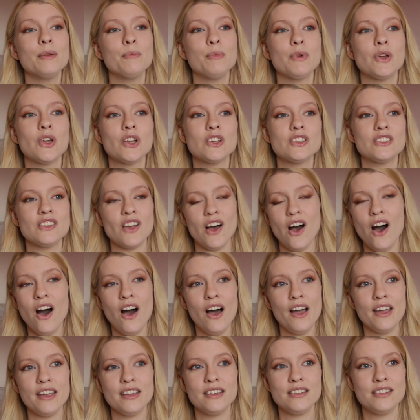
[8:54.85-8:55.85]
because
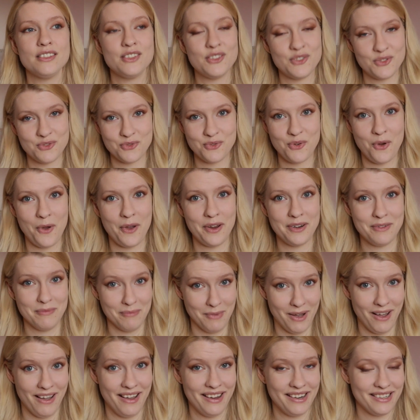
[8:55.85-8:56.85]
I destroyed
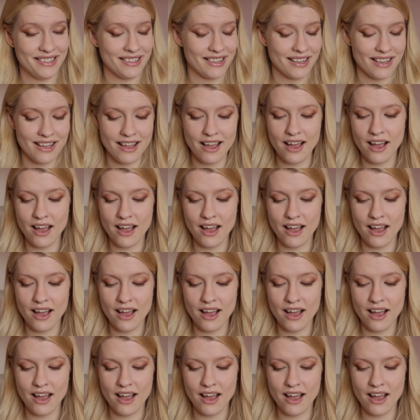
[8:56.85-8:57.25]
mine.